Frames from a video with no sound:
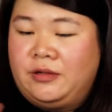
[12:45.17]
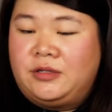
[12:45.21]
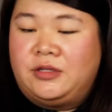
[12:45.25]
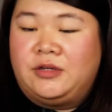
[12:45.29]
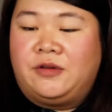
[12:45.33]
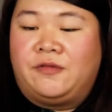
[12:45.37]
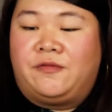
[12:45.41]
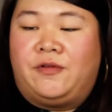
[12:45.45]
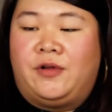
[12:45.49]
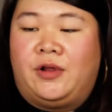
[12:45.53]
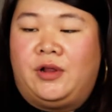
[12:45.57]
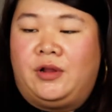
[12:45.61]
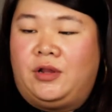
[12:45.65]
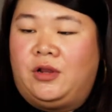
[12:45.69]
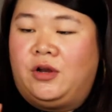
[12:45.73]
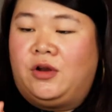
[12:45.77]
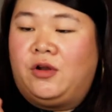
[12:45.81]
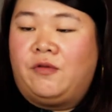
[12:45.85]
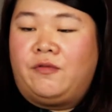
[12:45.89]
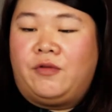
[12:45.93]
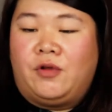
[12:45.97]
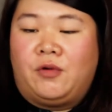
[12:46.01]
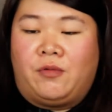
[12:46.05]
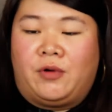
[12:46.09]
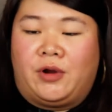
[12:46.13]
the different. You mm-hmm.
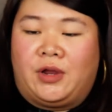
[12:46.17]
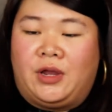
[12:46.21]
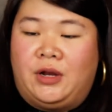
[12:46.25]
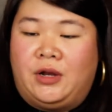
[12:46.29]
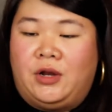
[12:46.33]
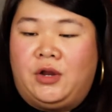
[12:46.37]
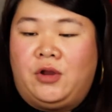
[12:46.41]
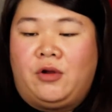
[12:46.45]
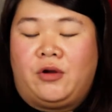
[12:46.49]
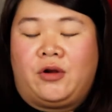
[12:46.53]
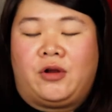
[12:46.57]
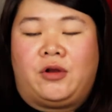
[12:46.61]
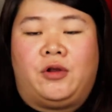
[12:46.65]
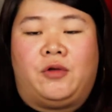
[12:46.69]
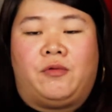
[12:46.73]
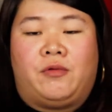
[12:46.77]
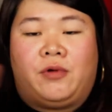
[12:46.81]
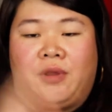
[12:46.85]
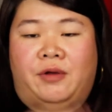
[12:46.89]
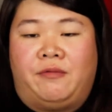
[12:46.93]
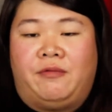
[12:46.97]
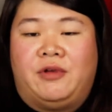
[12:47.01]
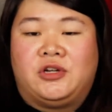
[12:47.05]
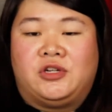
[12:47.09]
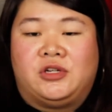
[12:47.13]
know, if you're working in New York or you're
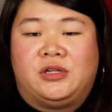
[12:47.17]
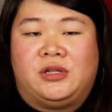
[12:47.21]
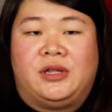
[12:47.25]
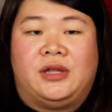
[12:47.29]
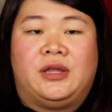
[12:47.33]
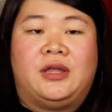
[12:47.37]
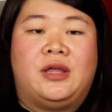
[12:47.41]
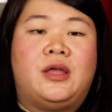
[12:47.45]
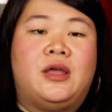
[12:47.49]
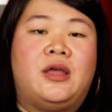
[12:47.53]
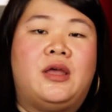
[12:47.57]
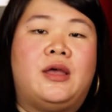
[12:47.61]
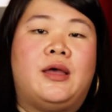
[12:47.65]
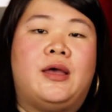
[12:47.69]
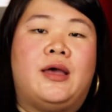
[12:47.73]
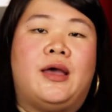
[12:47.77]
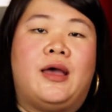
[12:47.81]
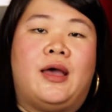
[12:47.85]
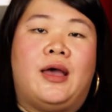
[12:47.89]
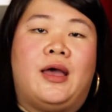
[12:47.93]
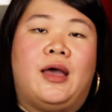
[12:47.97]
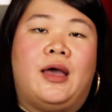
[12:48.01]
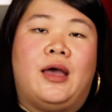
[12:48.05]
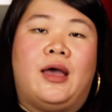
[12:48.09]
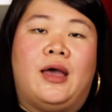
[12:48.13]
working regionally,
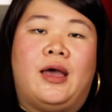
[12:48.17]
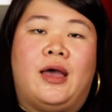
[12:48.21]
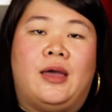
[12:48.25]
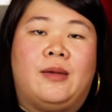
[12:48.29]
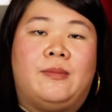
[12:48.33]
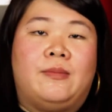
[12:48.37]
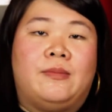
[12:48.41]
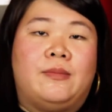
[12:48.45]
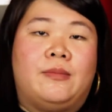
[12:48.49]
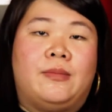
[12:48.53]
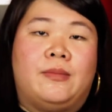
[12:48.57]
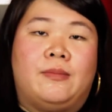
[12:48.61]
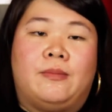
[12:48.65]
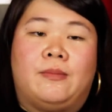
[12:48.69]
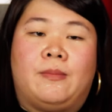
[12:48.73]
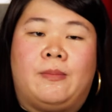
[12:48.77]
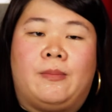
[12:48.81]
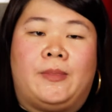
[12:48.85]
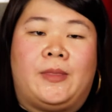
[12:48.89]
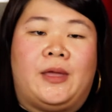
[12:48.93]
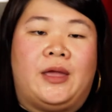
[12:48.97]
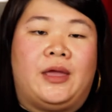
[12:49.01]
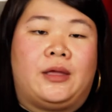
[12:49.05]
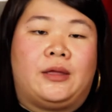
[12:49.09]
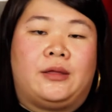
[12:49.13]
I'm
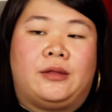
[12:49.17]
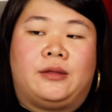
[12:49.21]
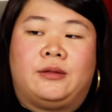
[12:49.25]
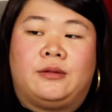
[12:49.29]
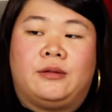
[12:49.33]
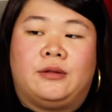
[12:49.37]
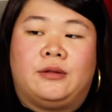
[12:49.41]
like